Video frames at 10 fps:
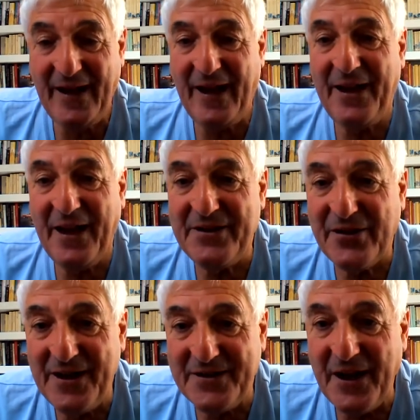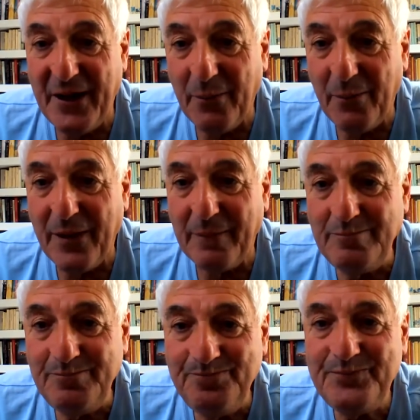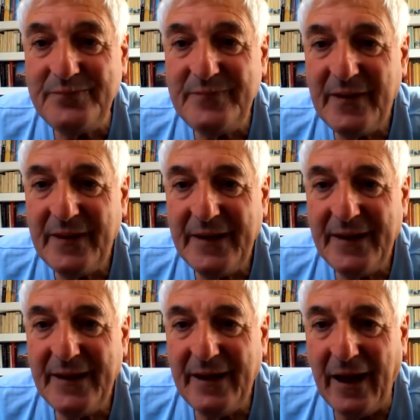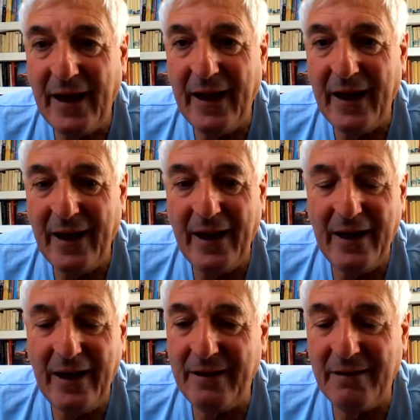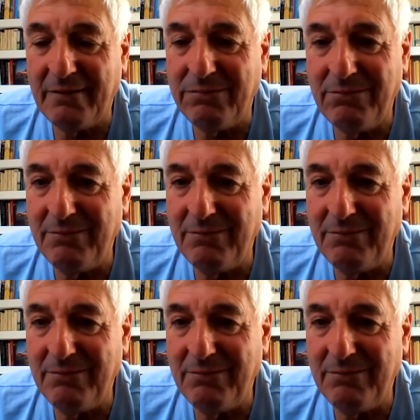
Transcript: And I tried to help them and